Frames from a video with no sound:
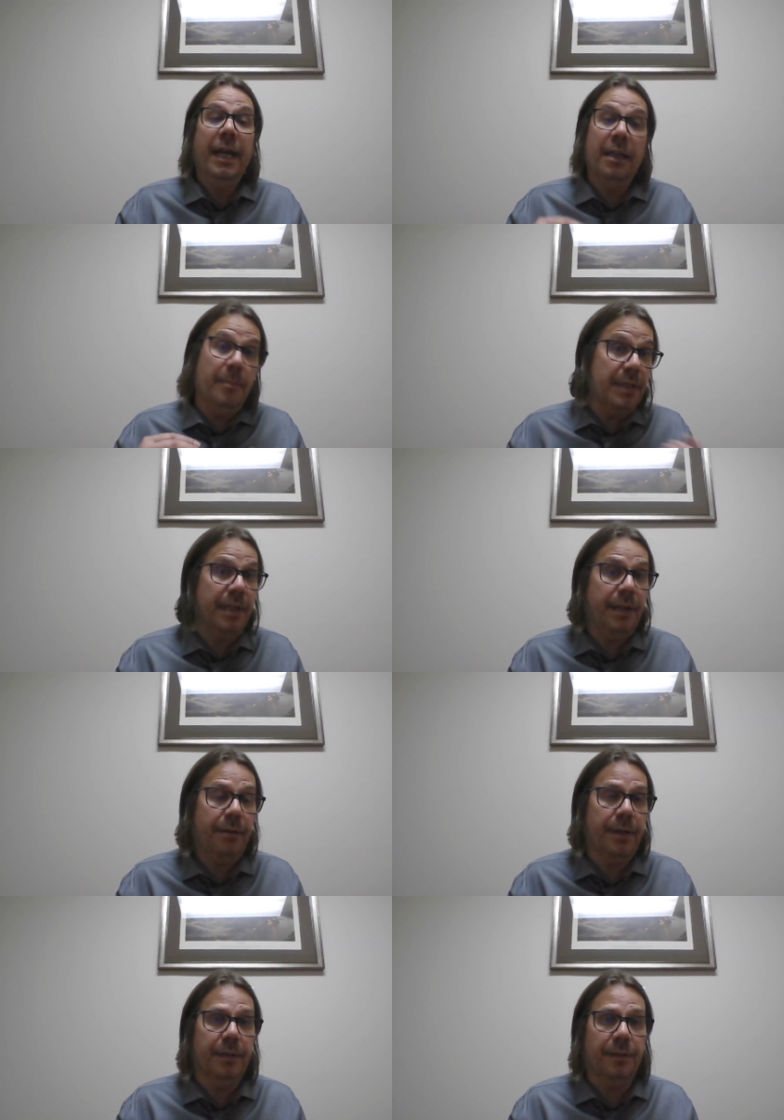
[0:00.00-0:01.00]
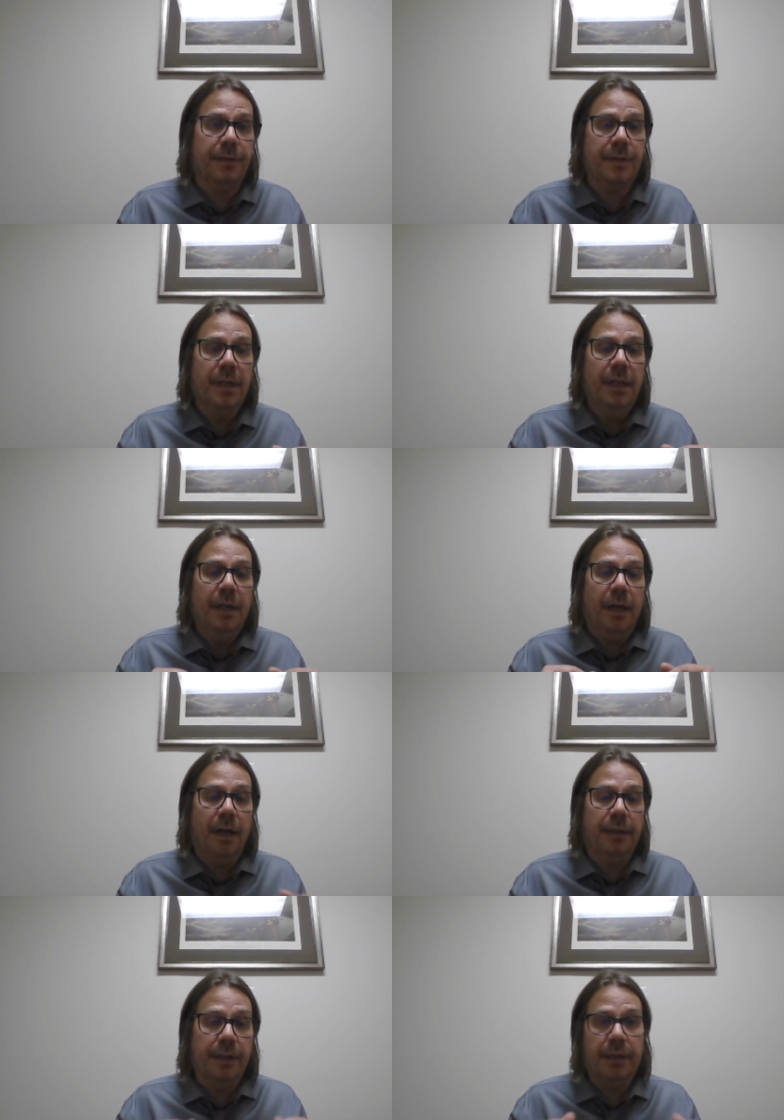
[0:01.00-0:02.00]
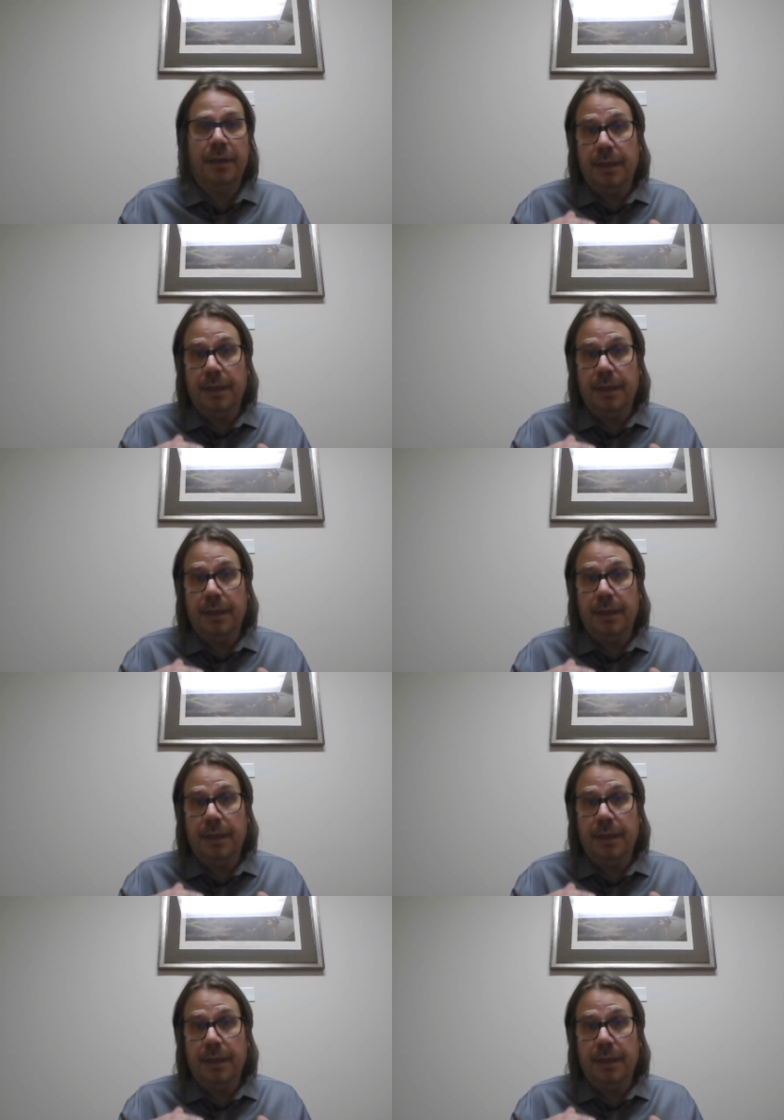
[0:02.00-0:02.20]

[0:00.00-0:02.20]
and the materials on the,